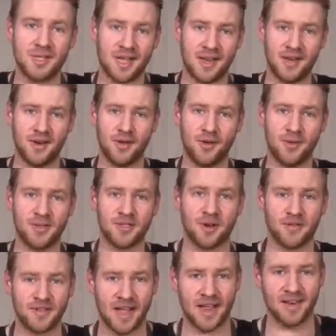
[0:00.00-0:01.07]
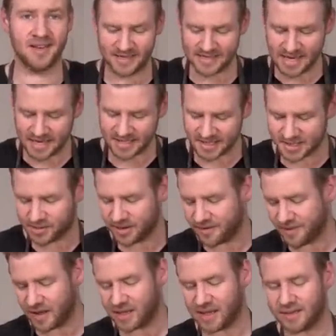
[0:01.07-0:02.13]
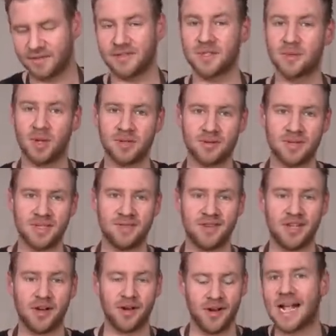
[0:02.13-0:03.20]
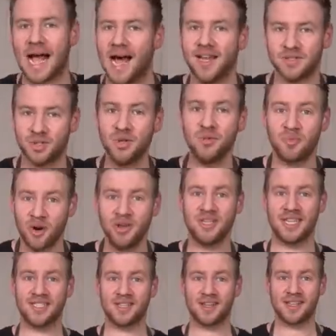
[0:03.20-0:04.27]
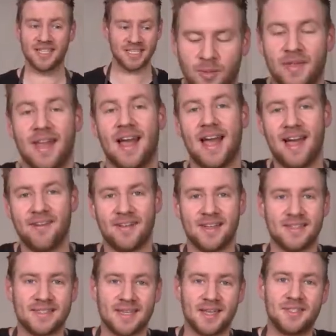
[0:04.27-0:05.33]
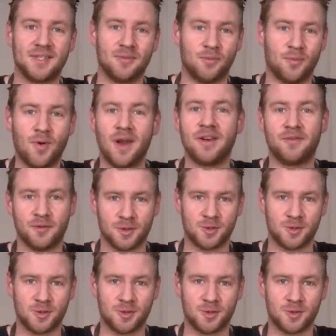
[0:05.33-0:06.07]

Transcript: thank you to Ubisoft and Assassin's Creed Valhalla for sponsoring this video. I can't do projects like this without having such a wonderful